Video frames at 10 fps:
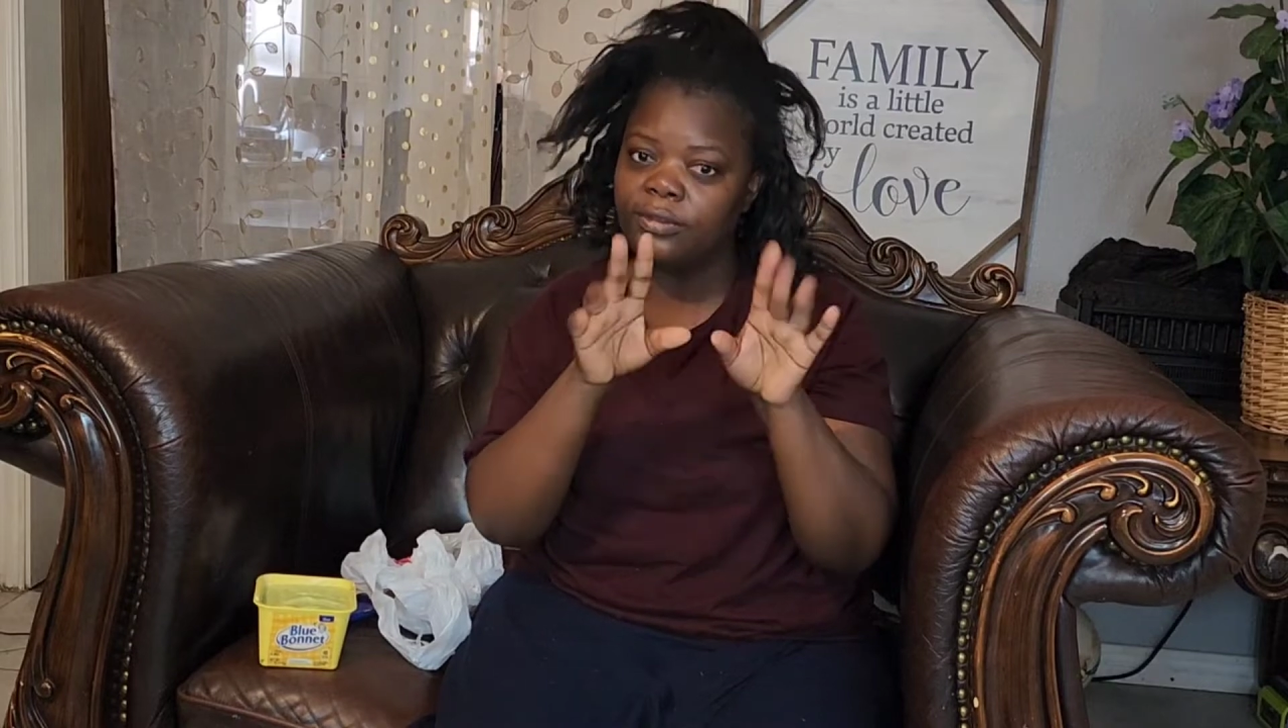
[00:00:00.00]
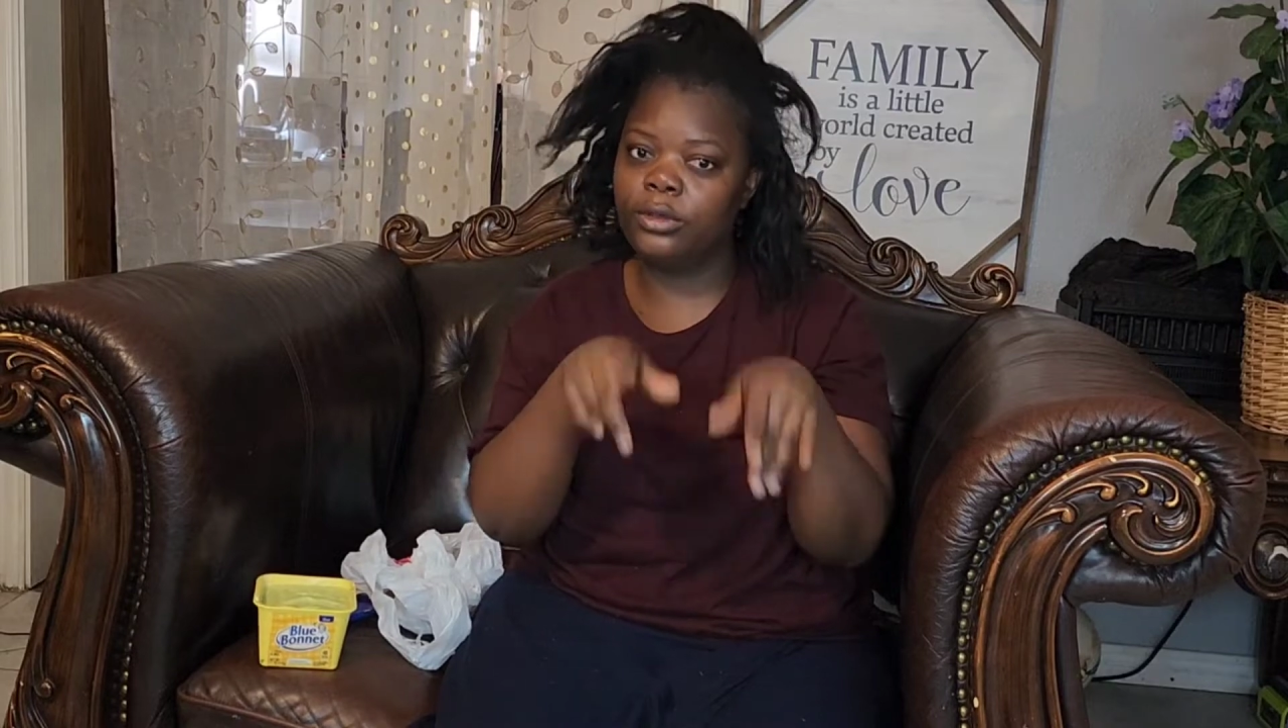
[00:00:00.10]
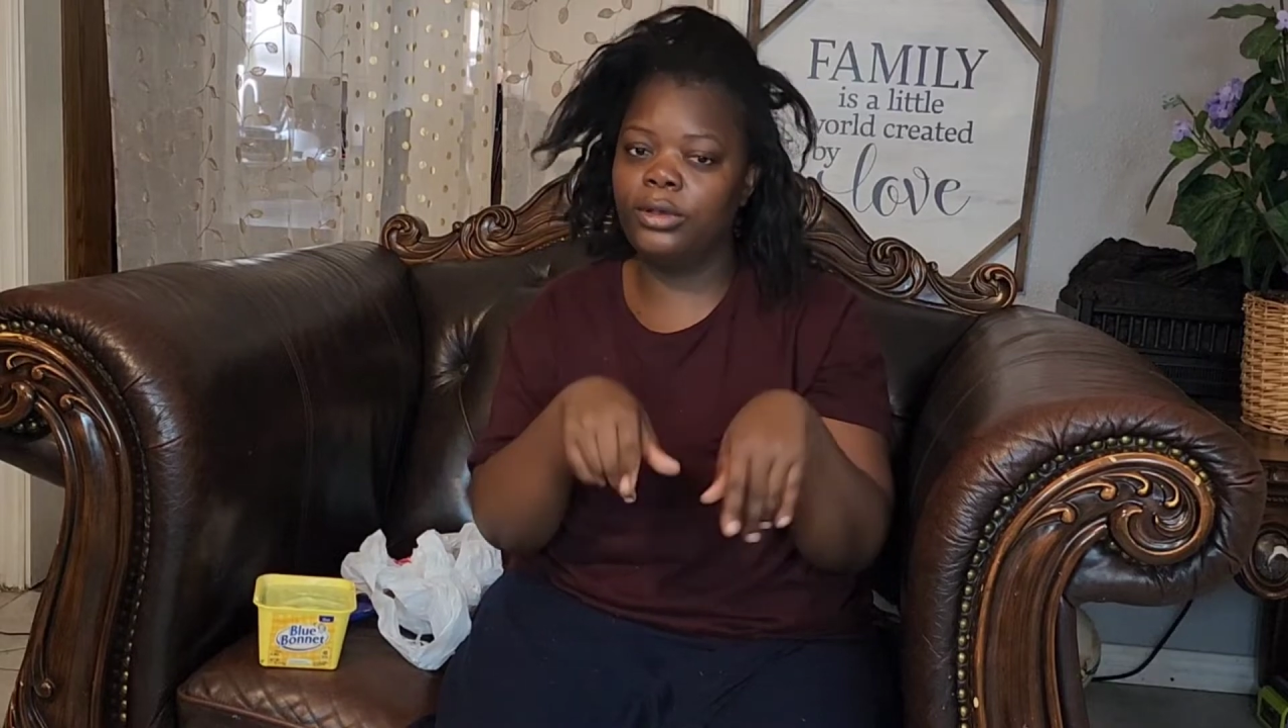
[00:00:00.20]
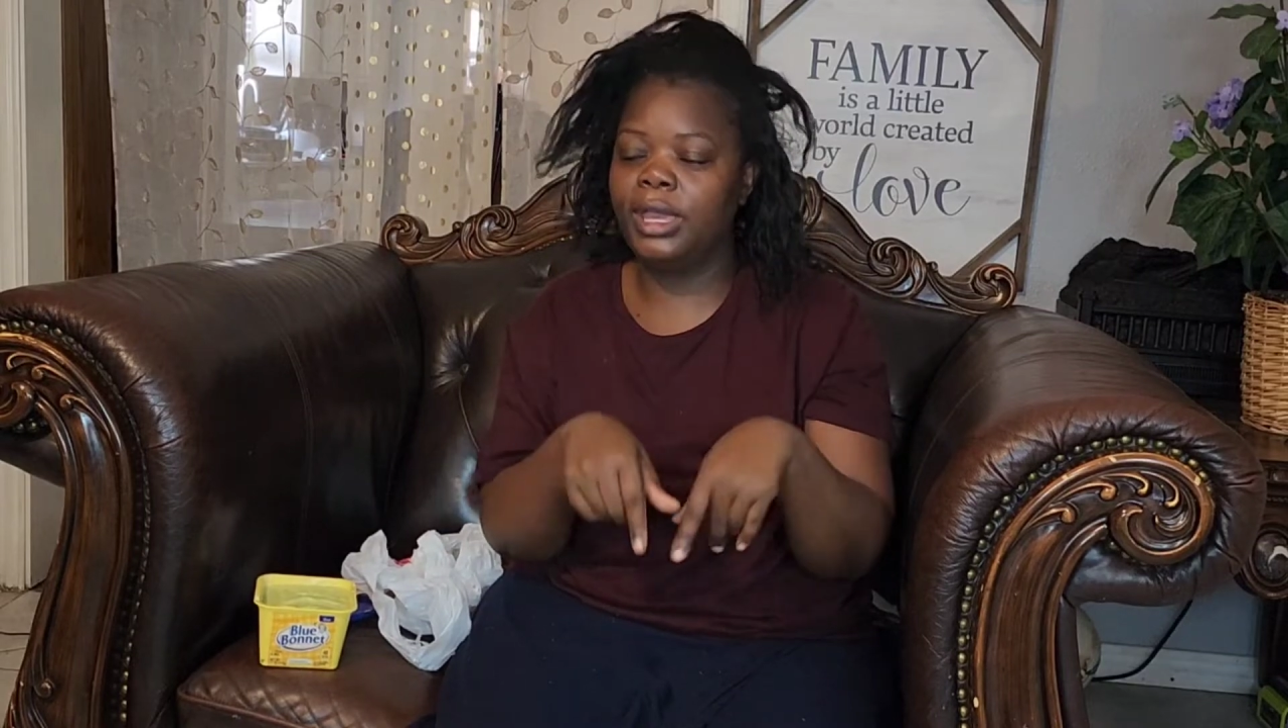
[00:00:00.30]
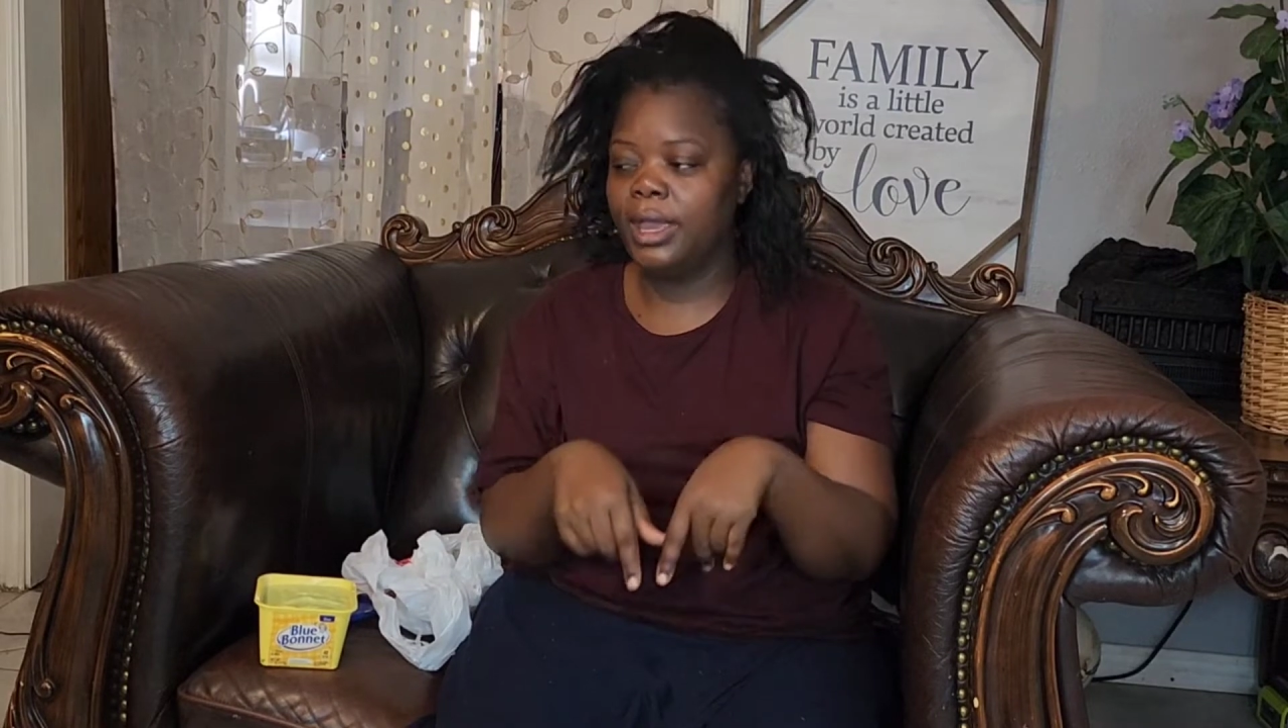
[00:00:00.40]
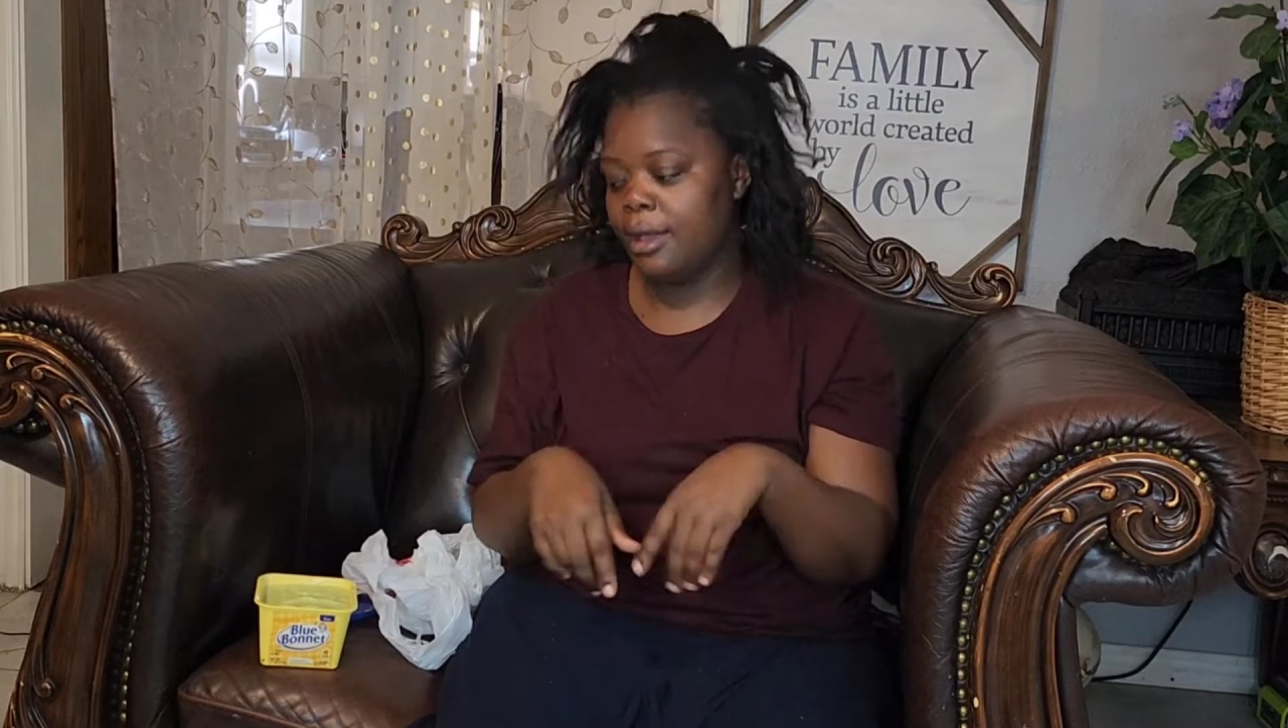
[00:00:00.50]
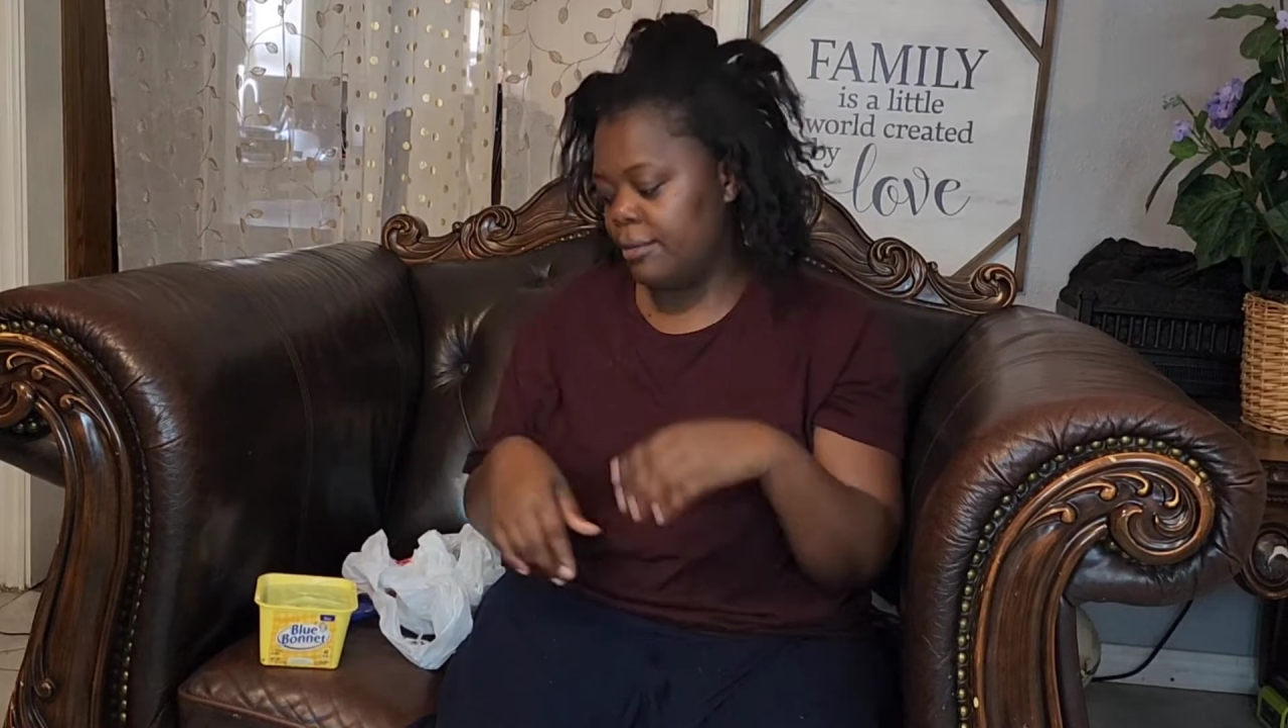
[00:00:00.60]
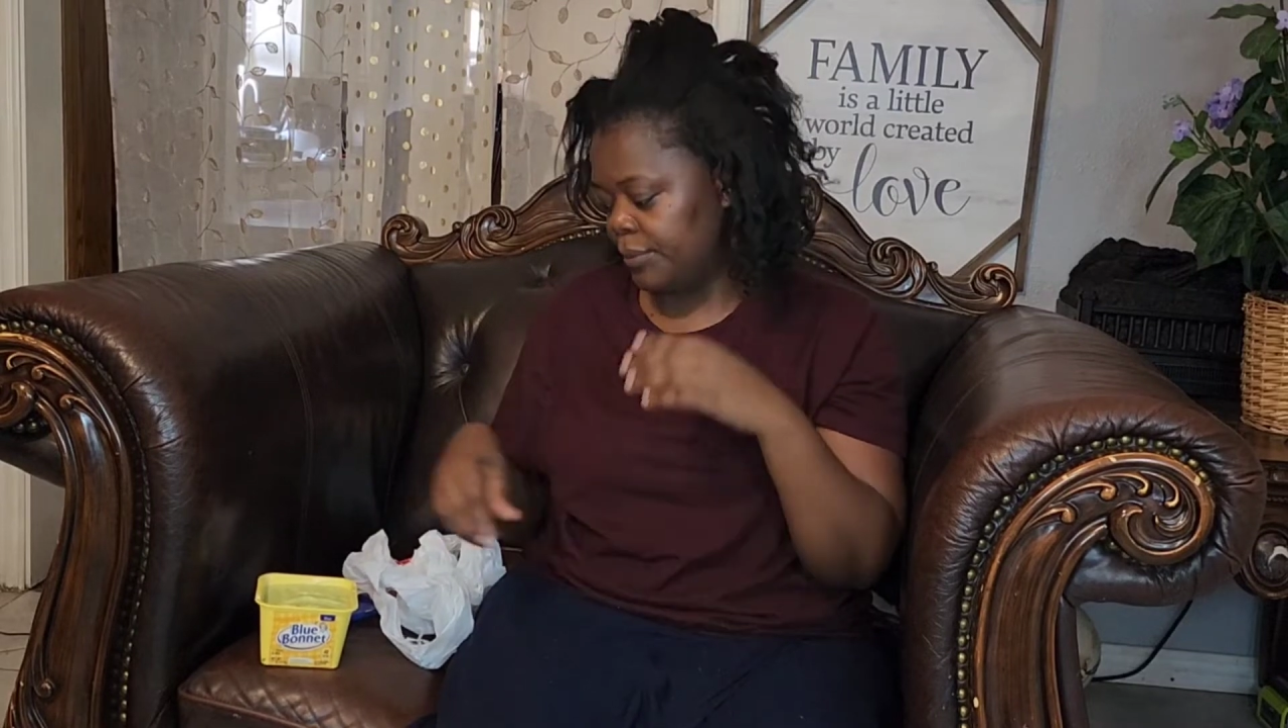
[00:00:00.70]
for your hair.